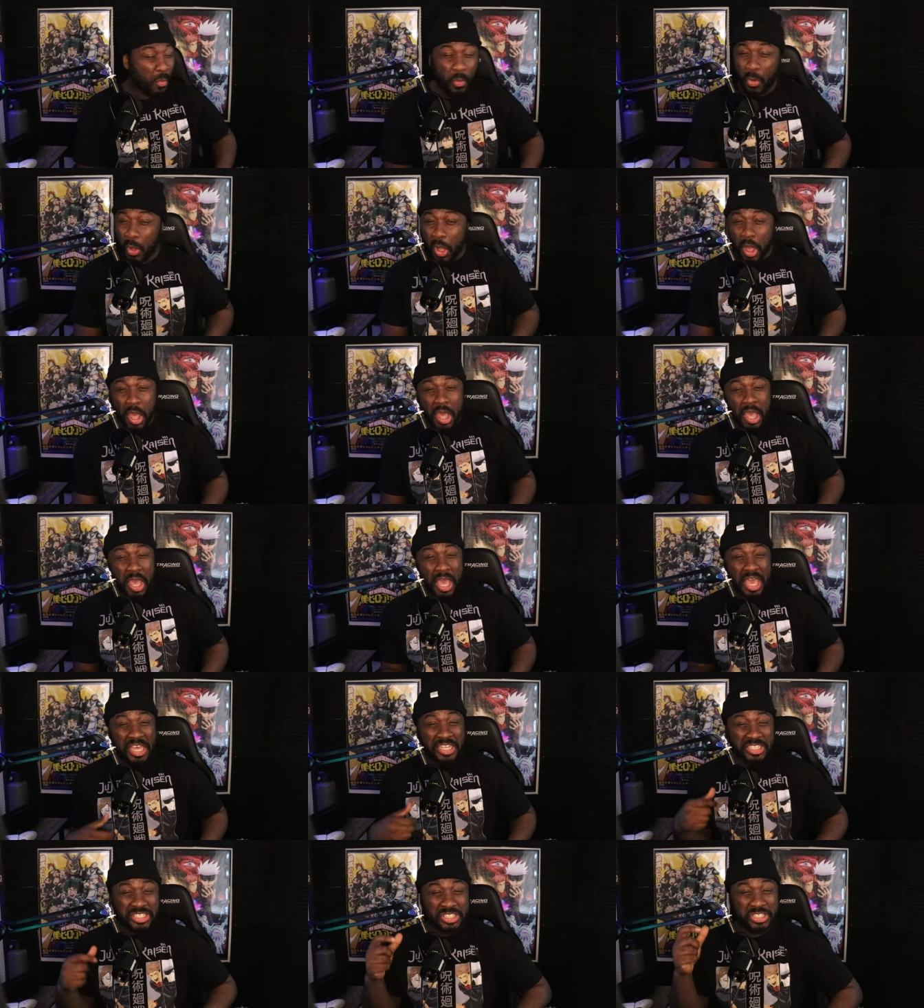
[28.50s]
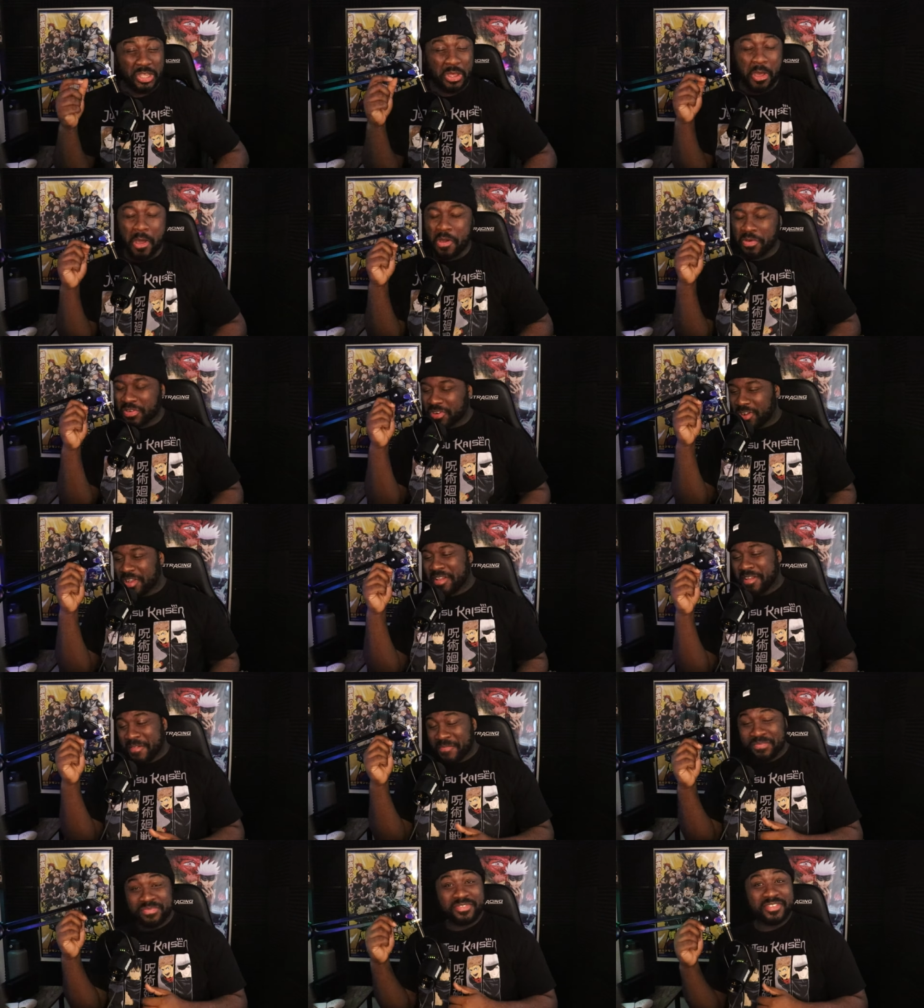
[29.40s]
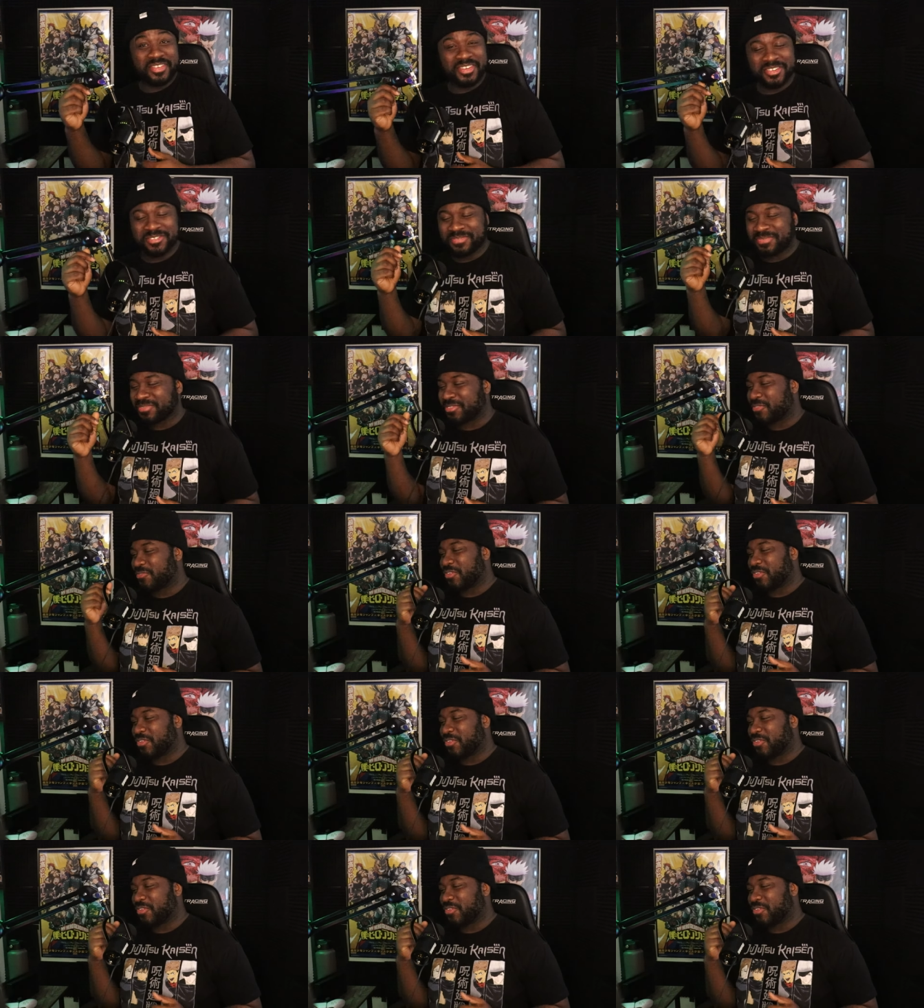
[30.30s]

what? Hold on.